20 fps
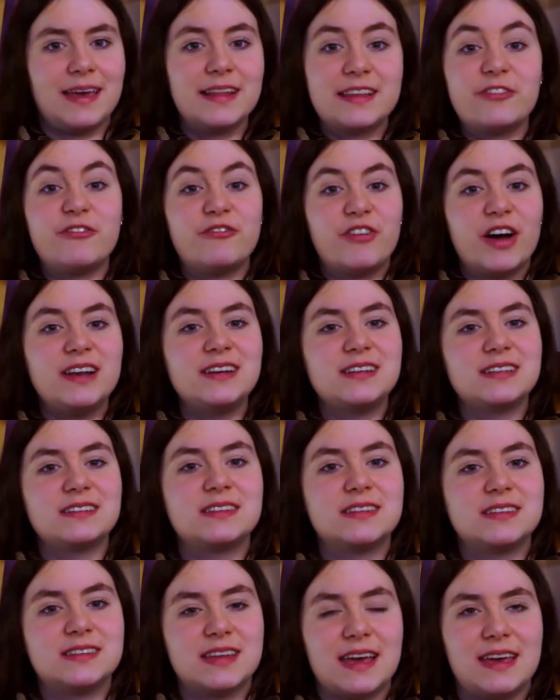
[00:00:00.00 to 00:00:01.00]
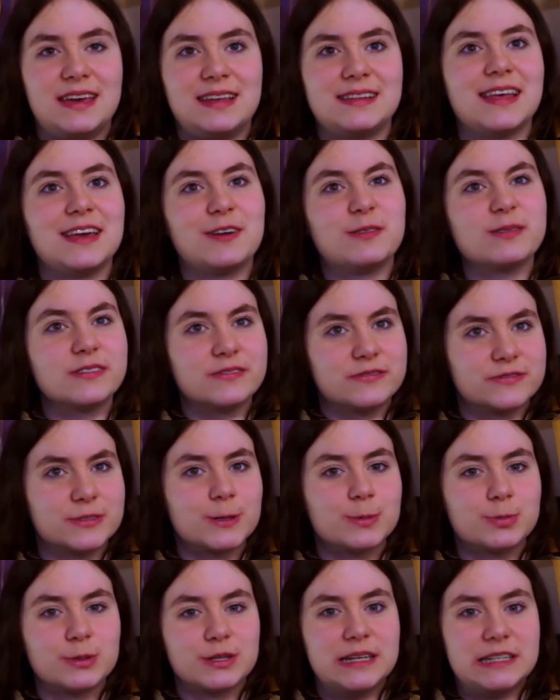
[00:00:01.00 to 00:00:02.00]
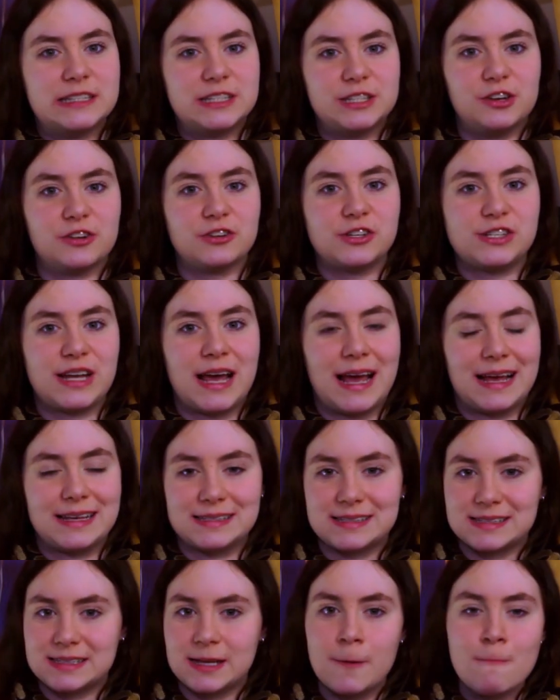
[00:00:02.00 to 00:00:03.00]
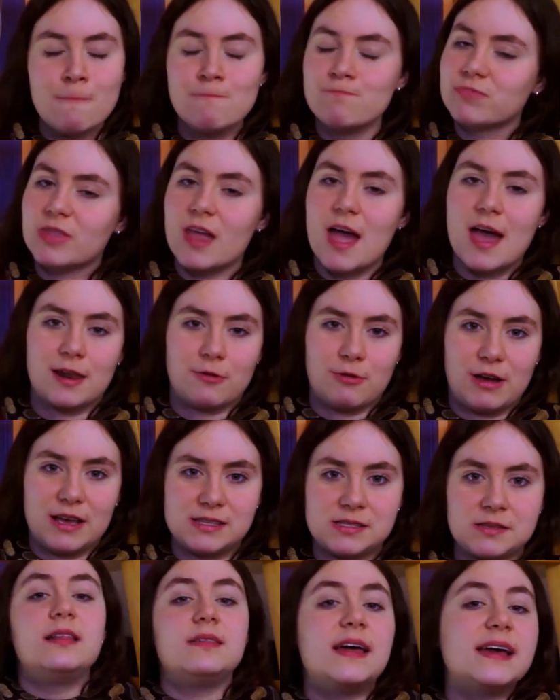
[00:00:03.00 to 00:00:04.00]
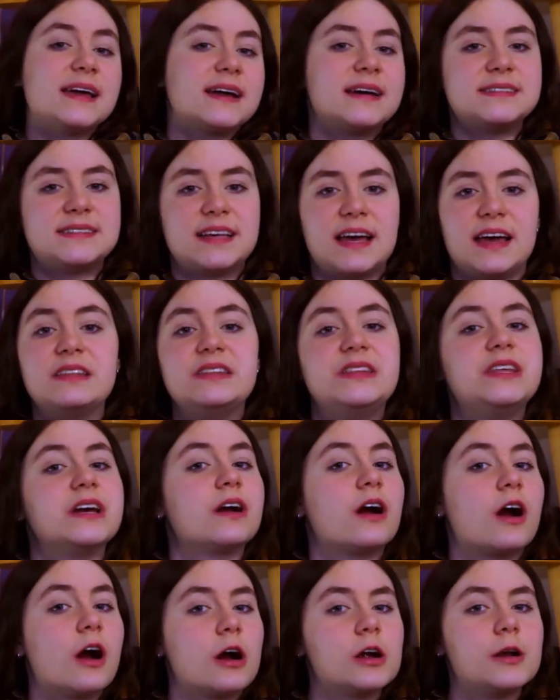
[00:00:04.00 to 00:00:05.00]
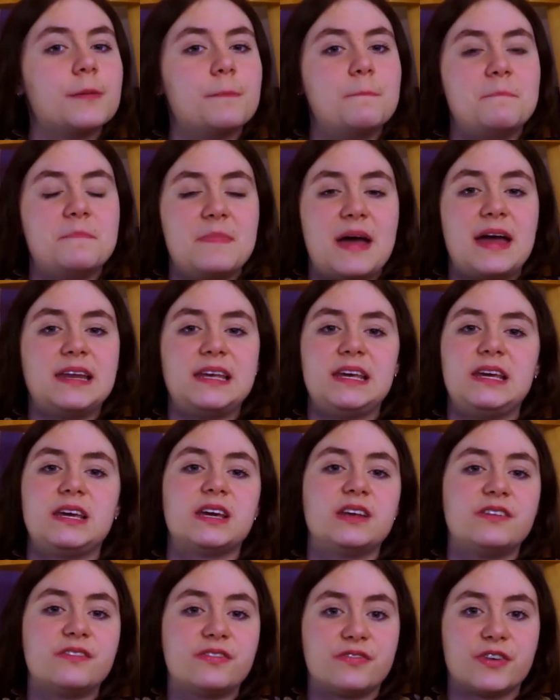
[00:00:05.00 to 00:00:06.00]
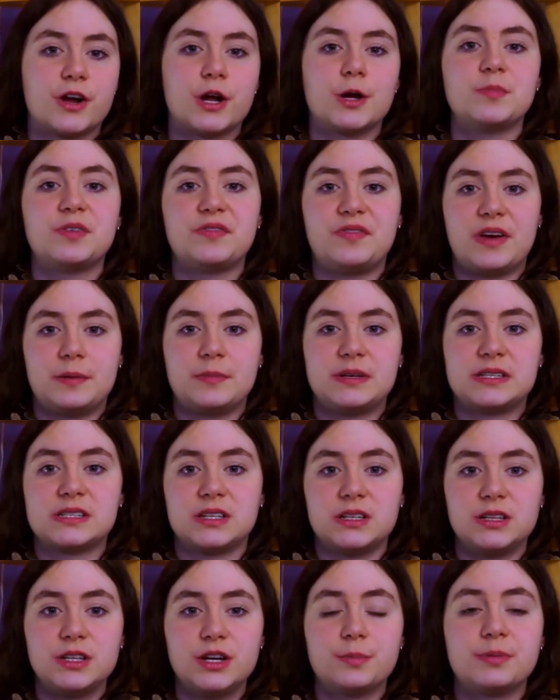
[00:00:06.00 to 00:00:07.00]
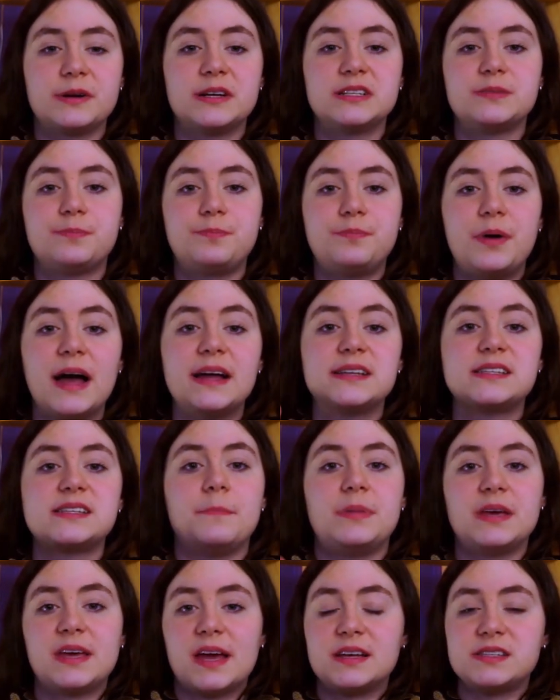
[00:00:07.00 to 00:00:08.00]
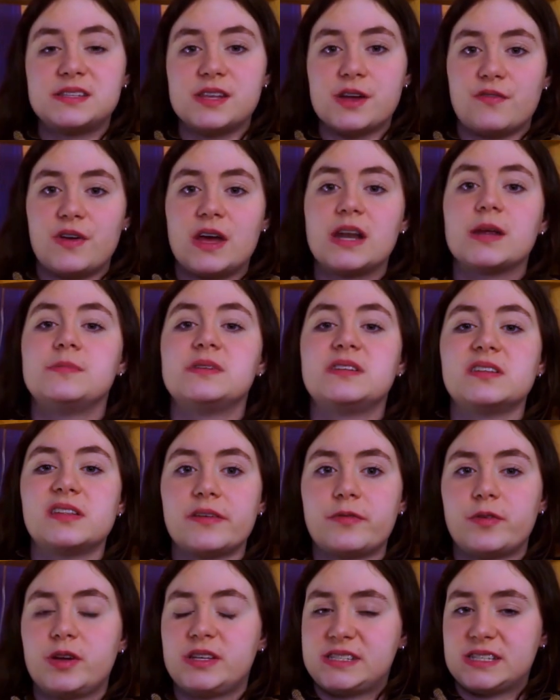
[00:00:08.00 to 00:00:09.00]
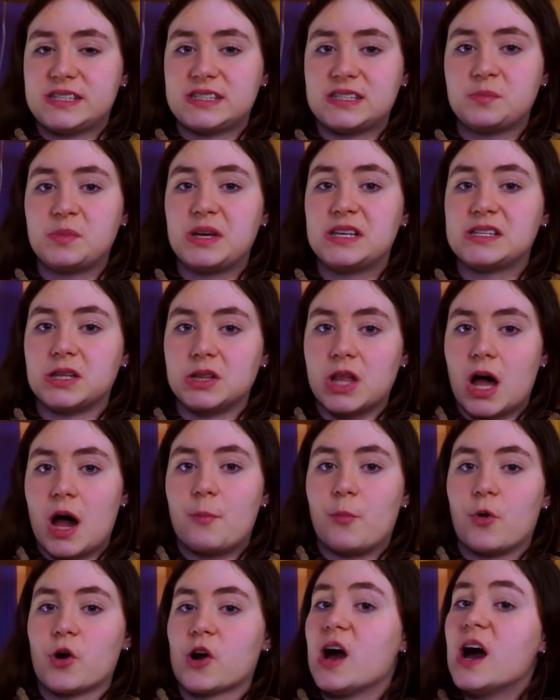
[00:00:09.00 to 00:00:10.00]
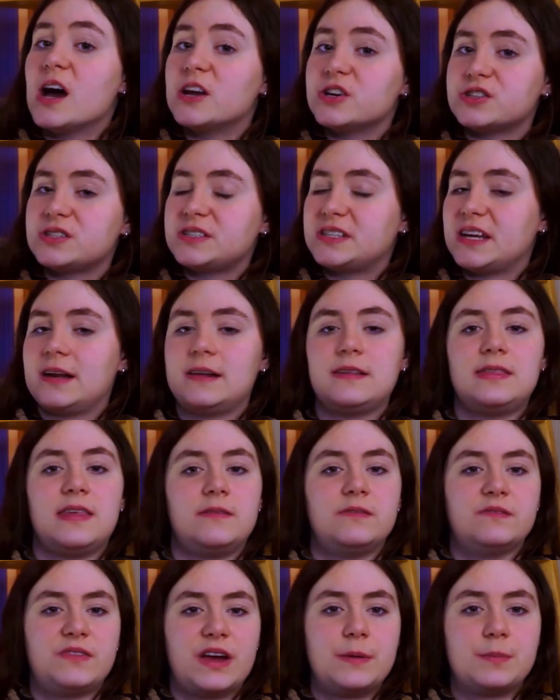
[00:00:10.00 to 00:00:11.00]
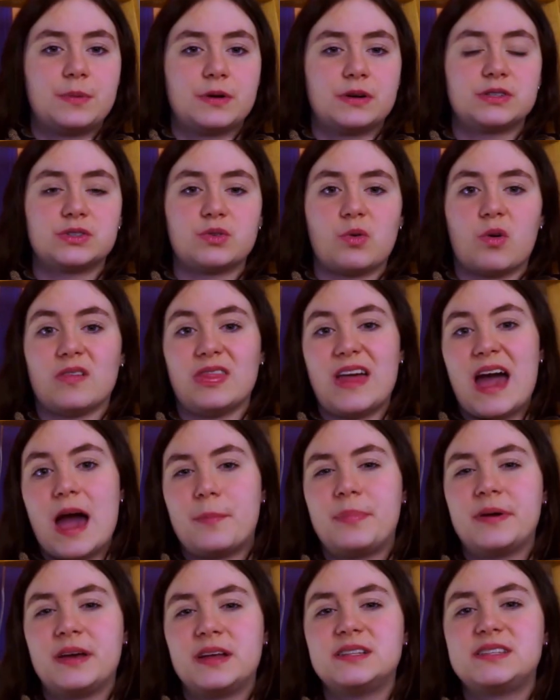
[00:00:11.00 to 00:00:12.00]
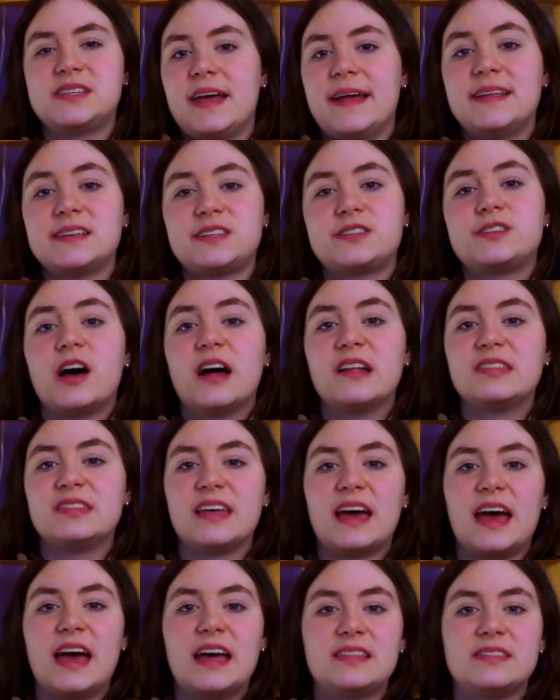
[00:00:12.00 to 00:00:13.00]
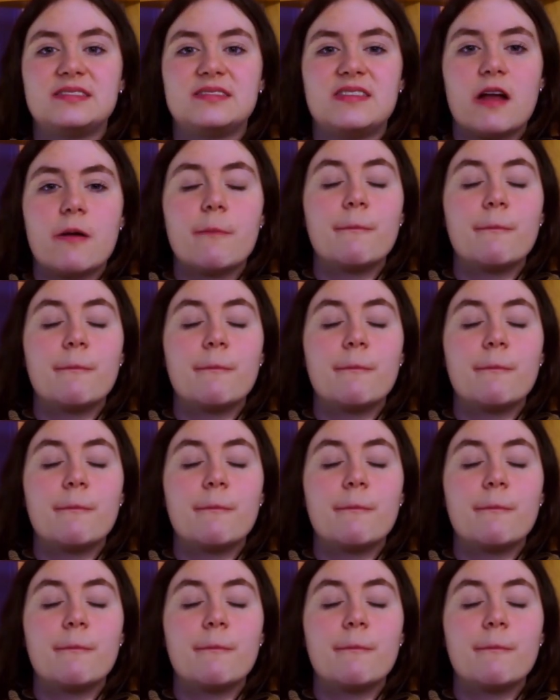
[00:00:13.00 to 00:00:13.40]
It's fun to say, it like reverberates in your chest. Anyways, like I said, there aren't many confirmed venomous colubrids, but because their venom delivery system is a lot more understated than vipers or lapids, it is thought that there